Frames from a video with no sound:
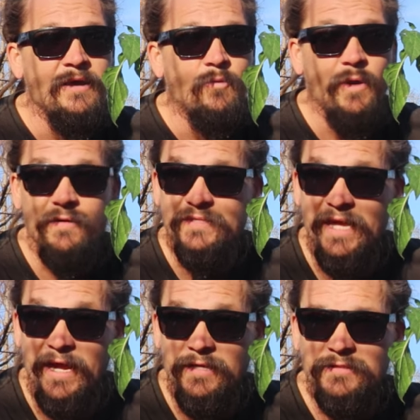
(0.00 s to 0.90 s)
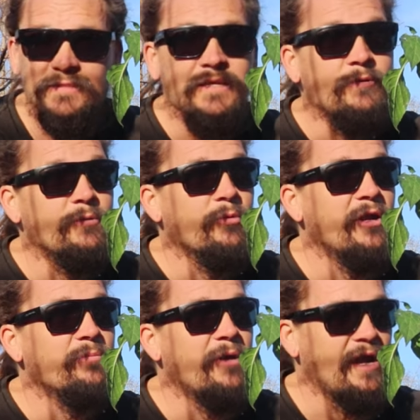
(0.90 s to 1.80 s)
wife's aunts, and we
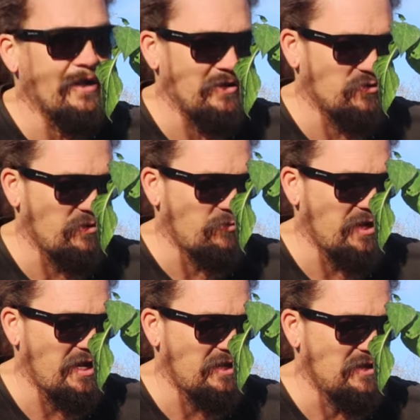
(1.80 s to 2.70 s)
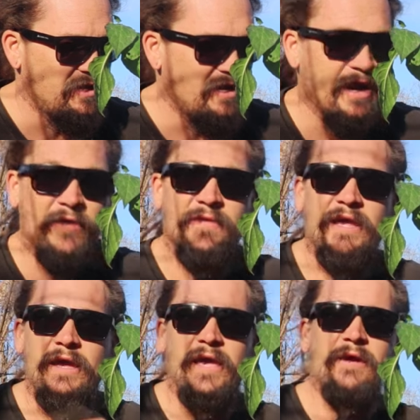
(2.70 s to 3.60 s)
brought it back on a trip we had. And
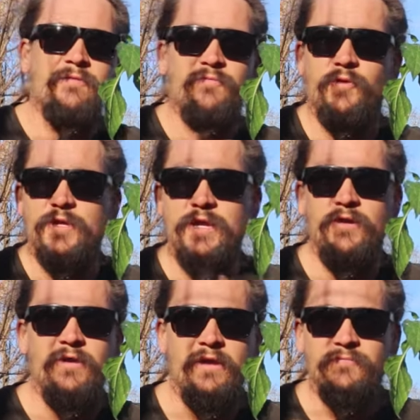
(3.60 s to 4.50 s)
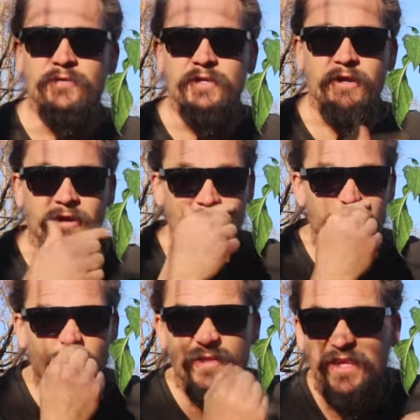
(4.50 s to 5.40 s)
then for year after year, I
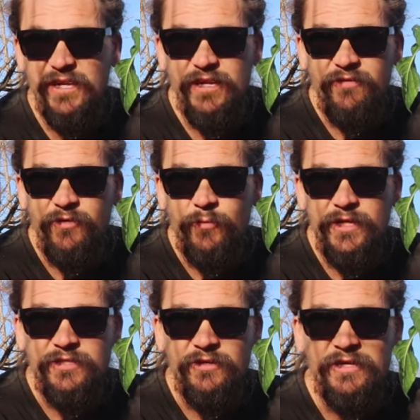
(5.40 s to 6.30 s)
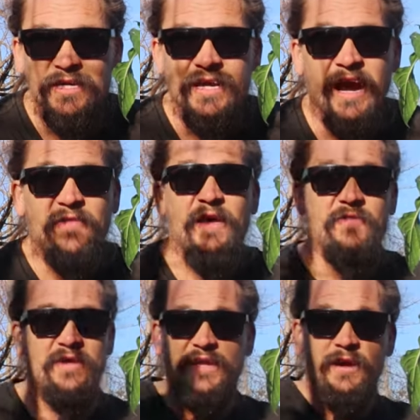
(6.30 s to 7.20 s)
would bring that in every winter, and that
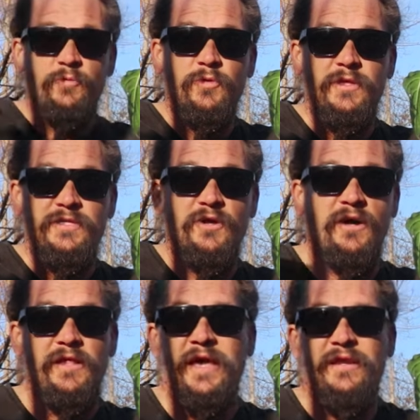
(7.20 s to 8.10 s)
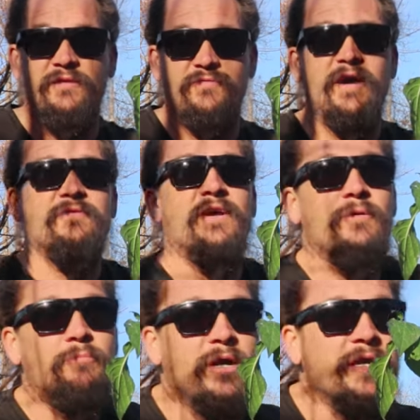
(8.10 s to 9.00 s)
thing got really tall. Had it in a
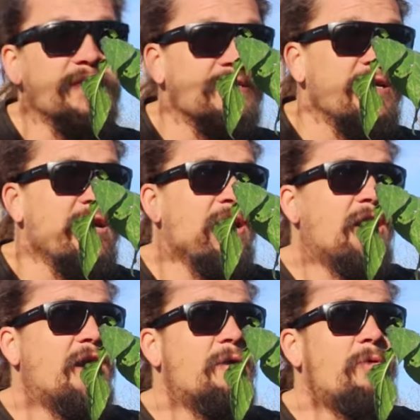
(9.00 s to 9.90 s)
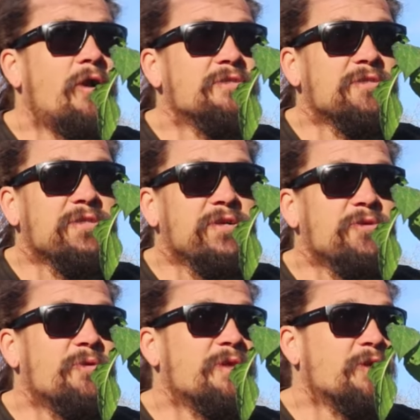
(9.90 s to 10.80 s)
5-gallon bucket. Also started
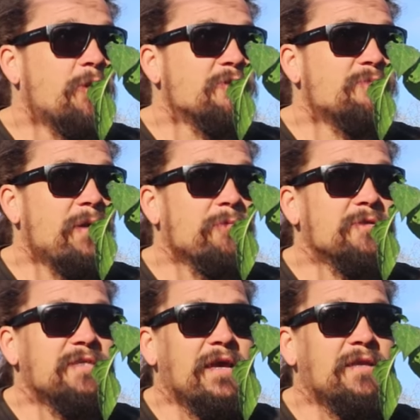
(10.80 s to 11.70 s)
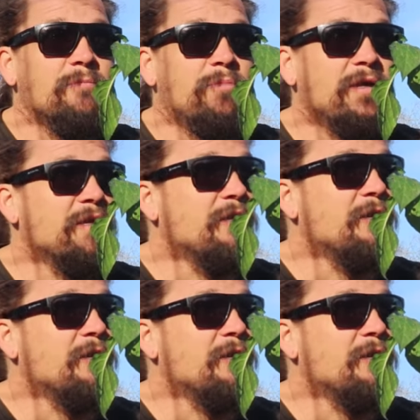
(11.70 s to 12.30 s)
doing other ghost peppers. Had a buddy